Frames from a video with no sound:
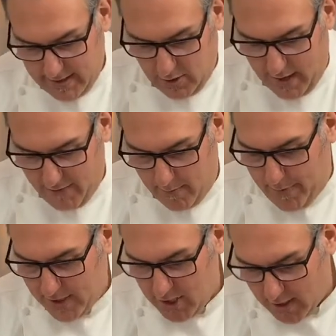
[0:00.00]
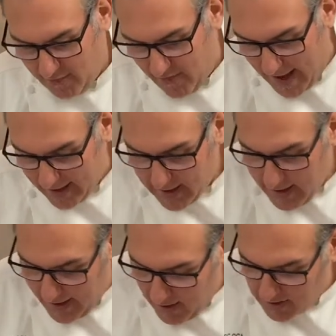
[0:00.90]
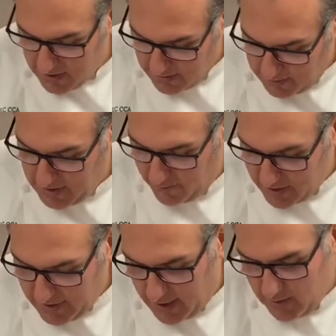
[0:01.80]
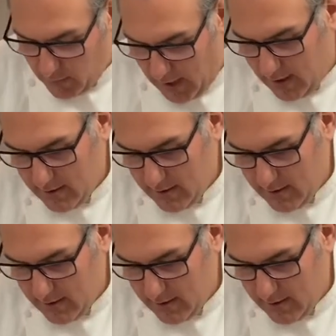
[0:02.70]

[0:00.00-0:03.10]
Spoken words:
you'll have a big chunk of fat and also some silver skin as well.